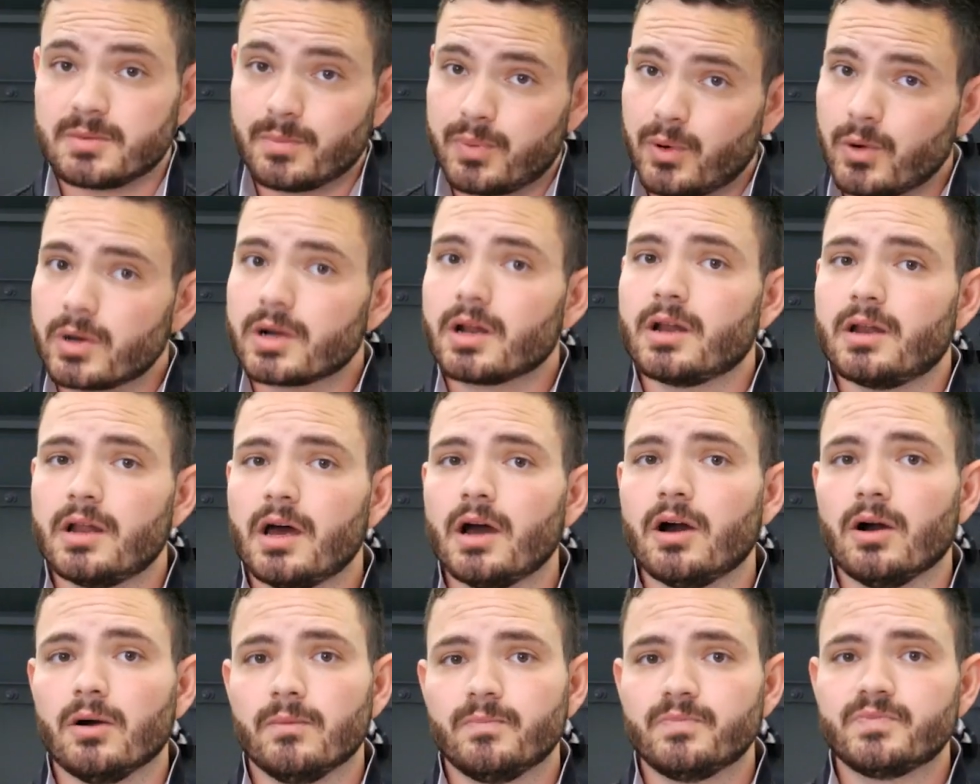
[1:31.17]
important to
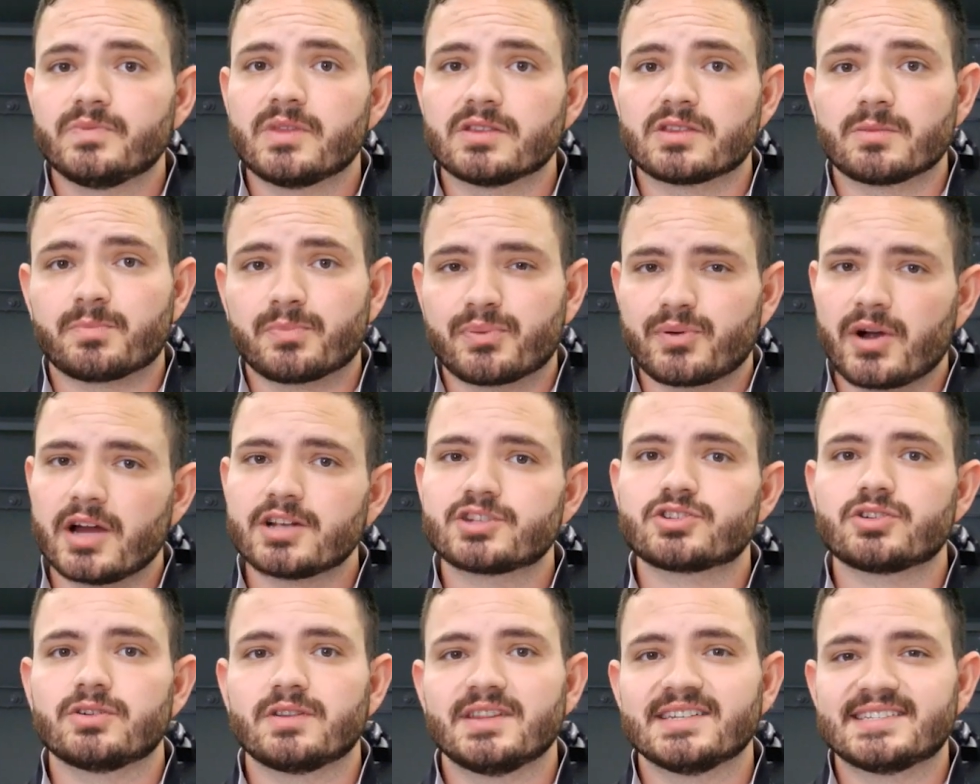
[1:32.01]
note that the
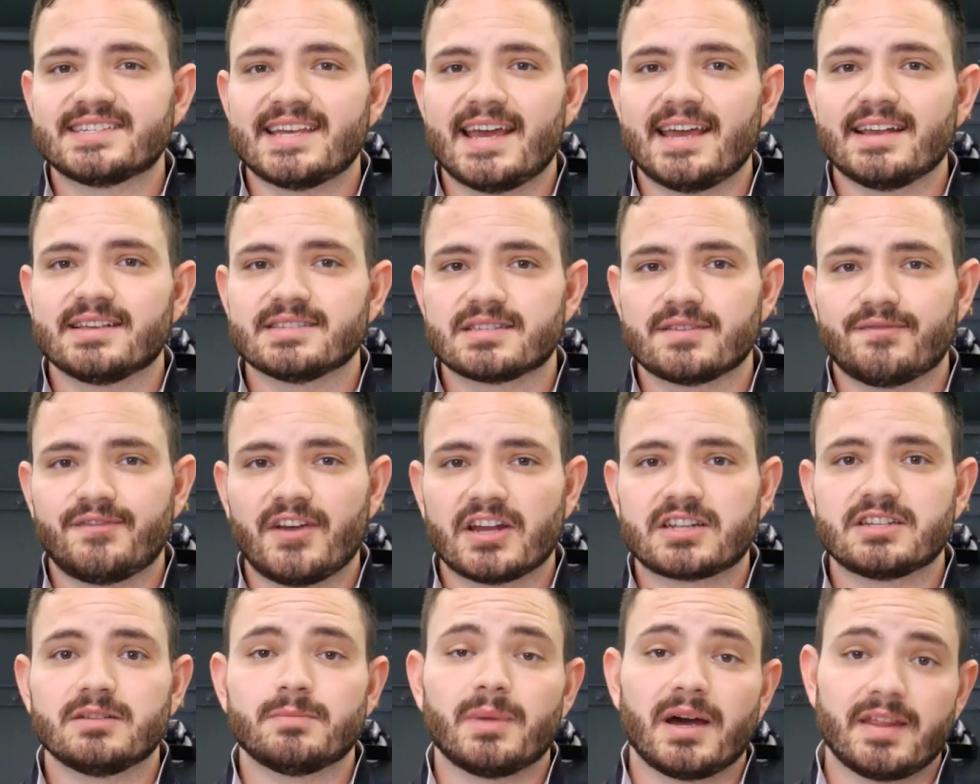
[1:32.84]
pressure in the tank is
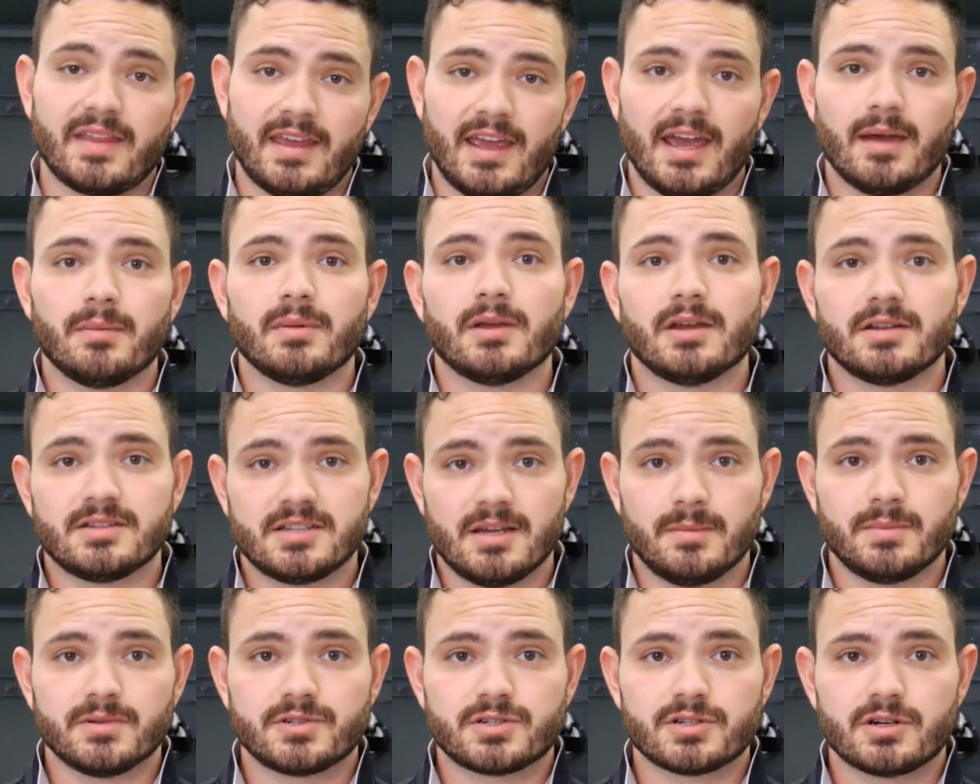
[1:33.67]
affected by the ambient
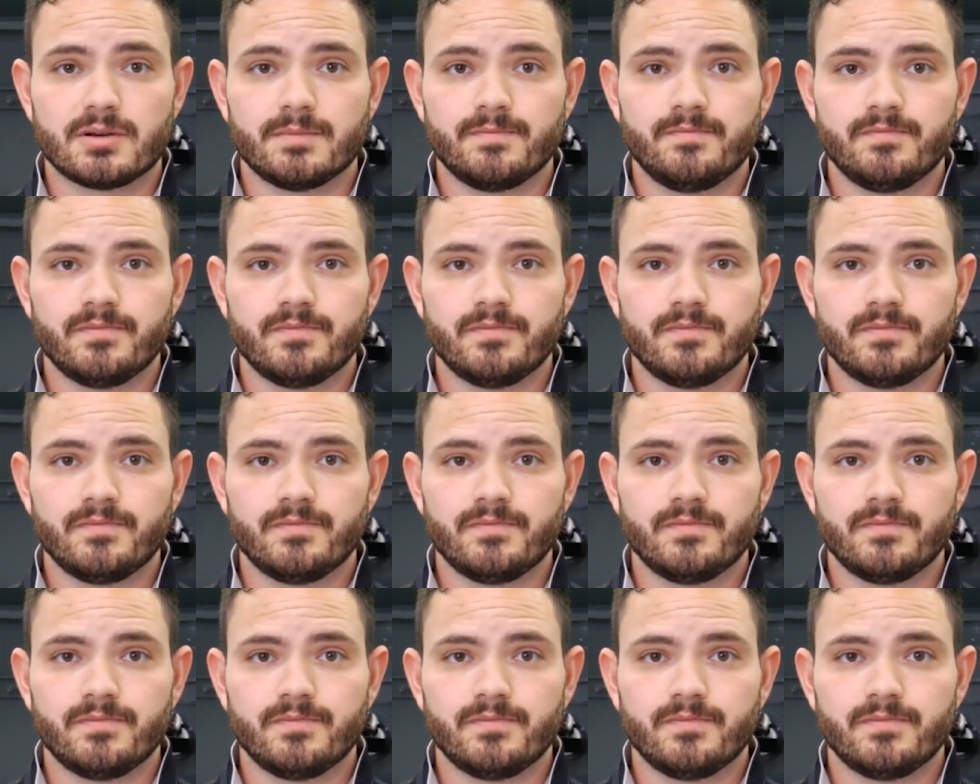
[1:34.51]
temperature.